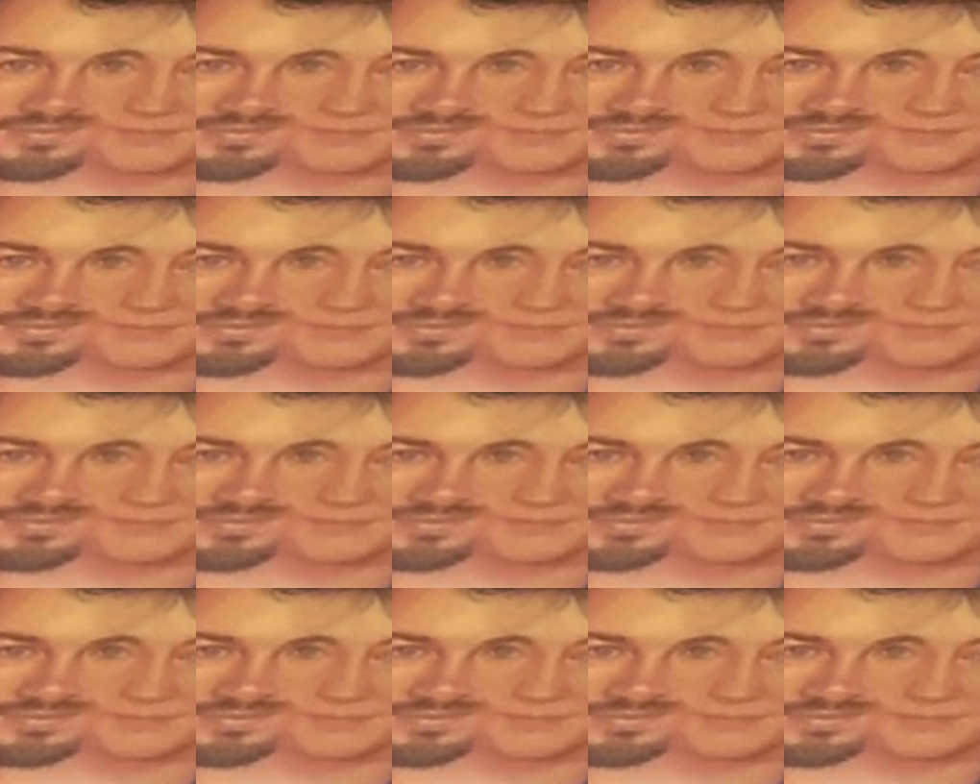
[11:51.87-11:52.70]

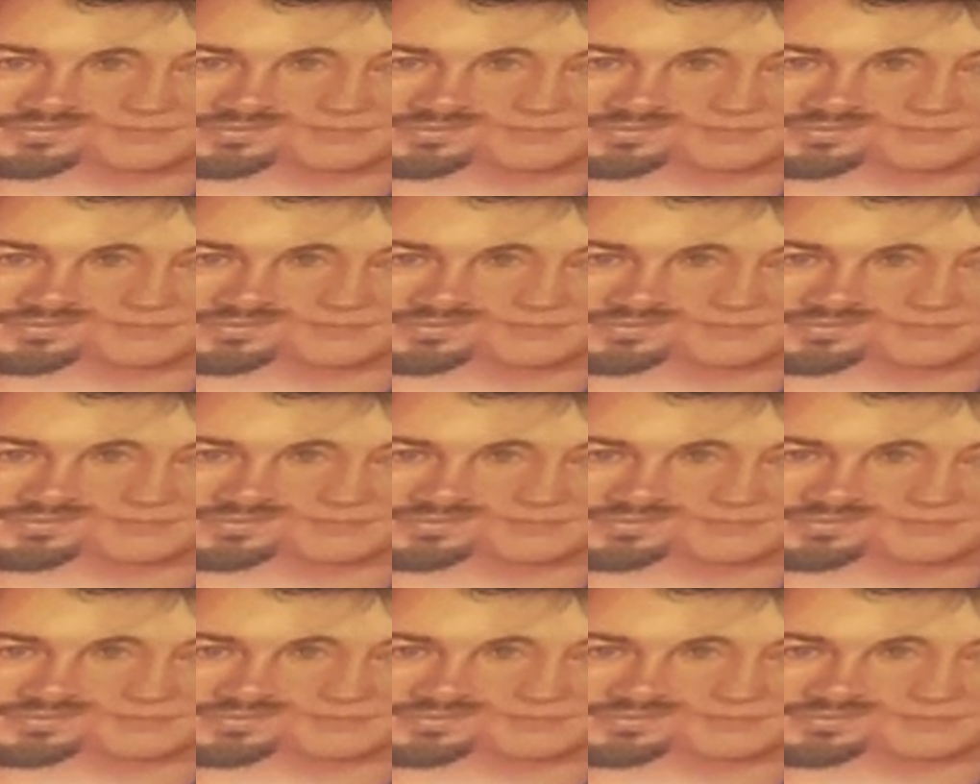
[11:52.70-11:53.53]

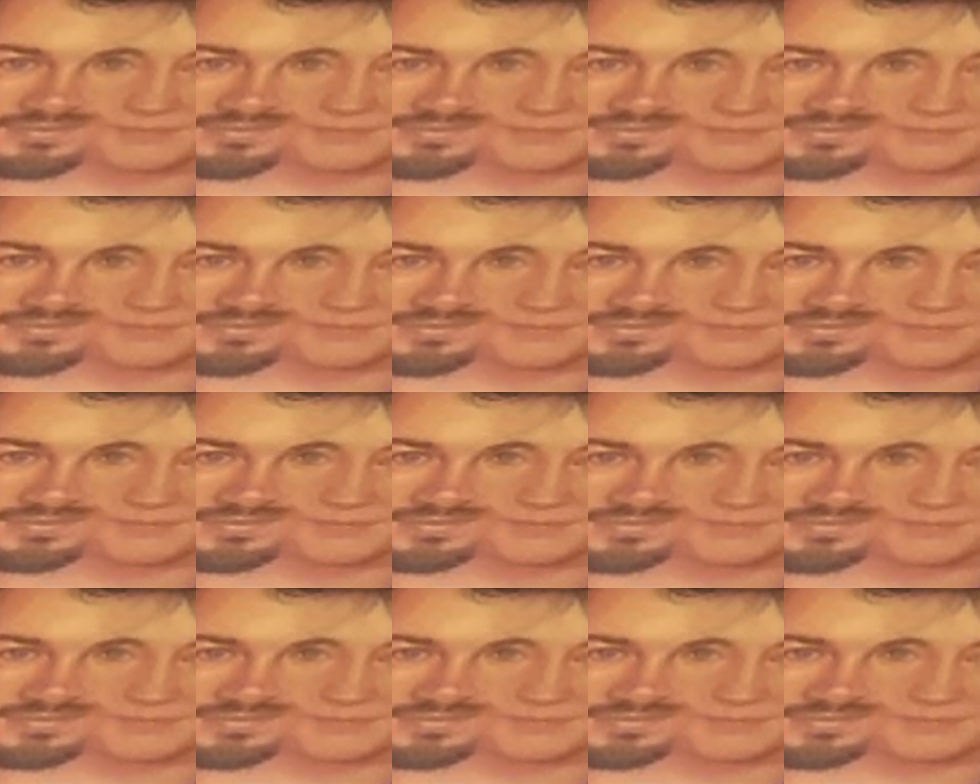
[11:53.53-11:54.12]
(silence)